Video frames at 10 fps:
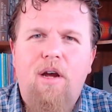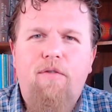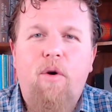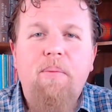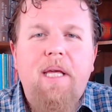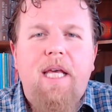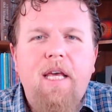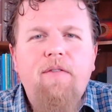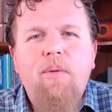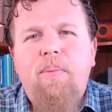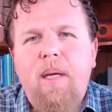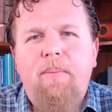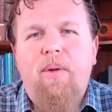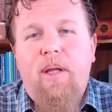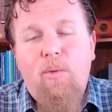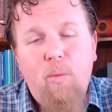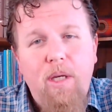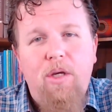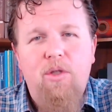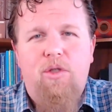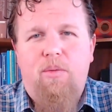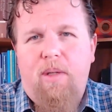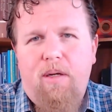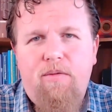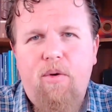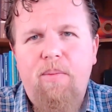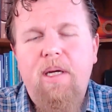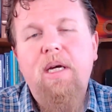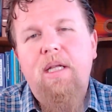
from the evil people that we used to be, from the,